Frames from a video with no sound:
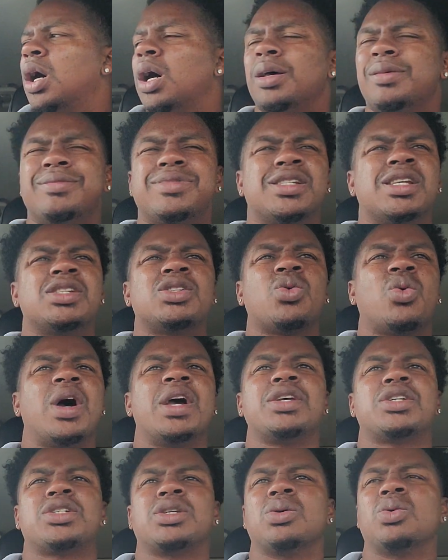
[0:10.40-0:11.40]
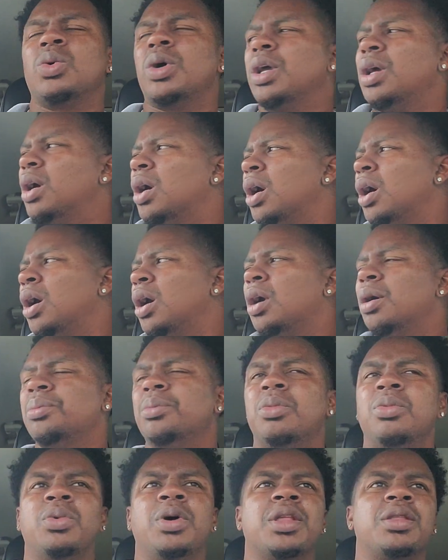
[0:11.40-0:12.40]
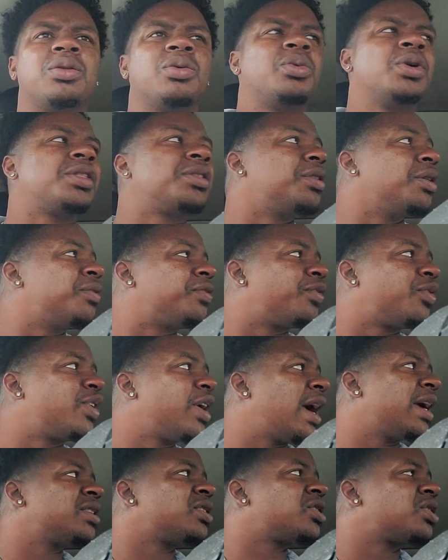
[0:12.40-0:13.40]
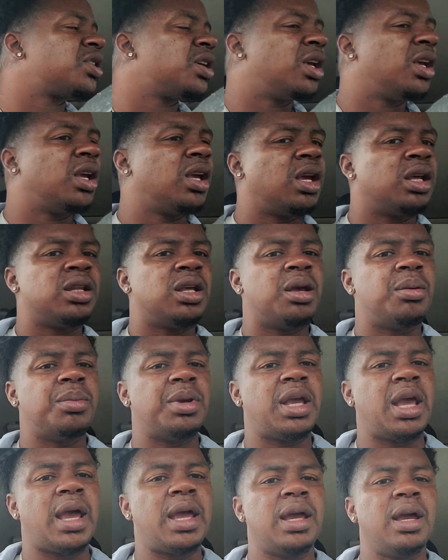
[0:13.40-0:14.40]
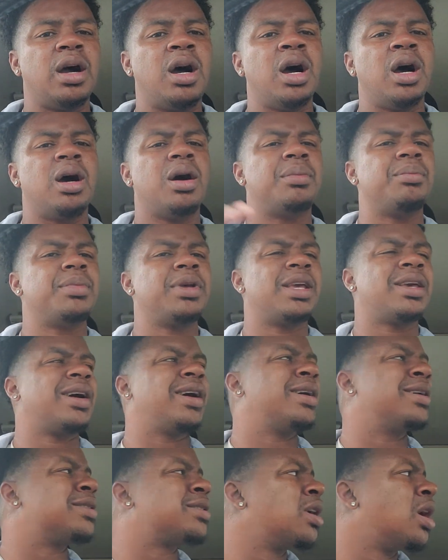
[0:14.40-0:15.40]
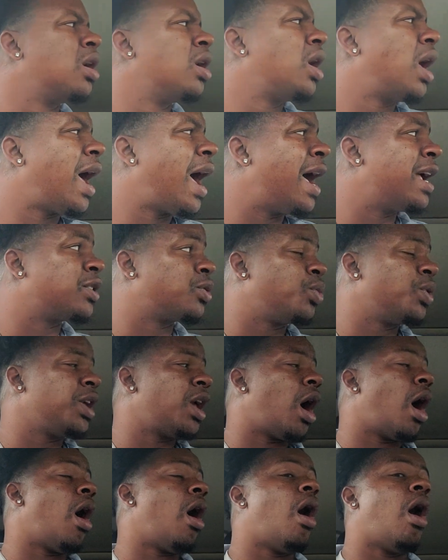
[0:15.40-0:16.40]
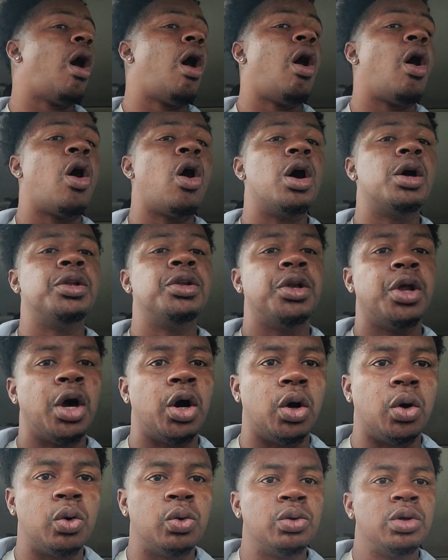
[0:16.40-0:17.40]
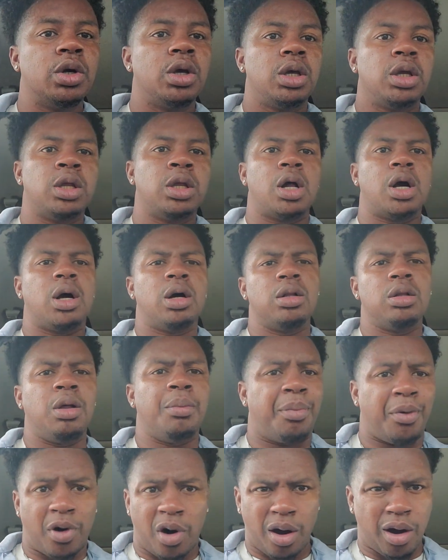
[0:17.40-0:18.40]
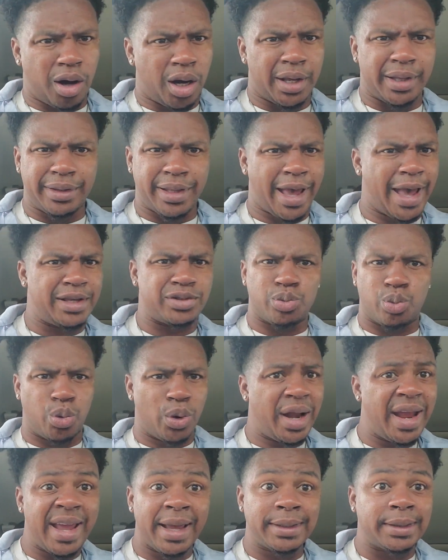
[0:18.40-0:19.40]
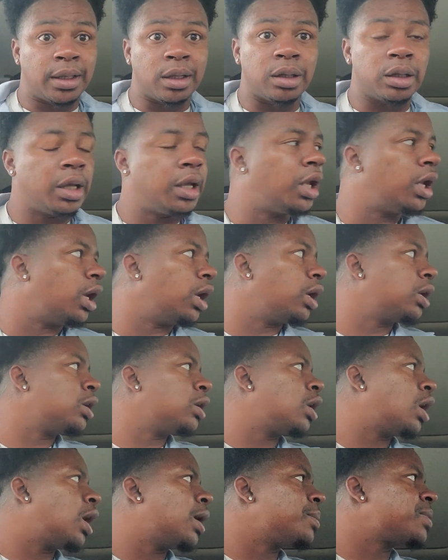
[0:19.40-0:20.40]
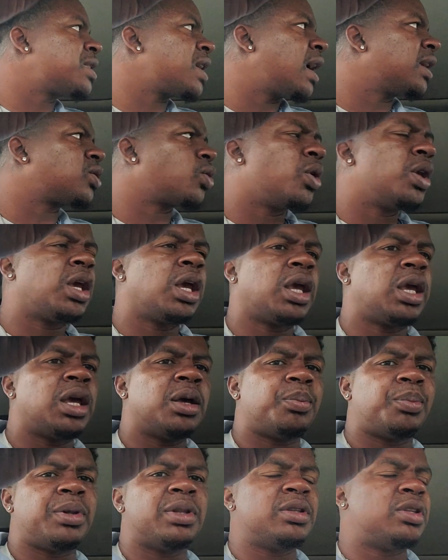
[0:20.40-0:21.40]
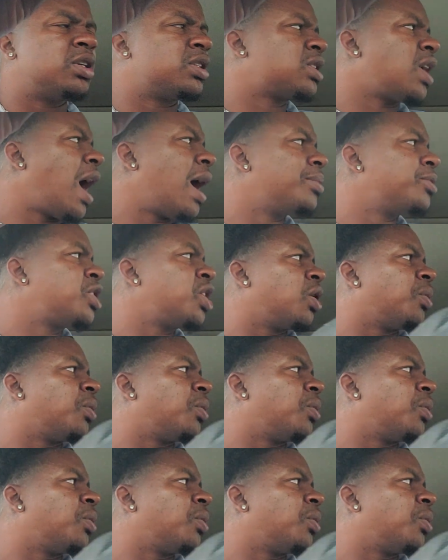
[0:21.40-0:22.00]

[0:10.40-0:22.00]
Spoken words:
situation with the free agency in the NBA. Because as we all know, LeBron has rigged the league, you know what I'm saying, so he can get the top tier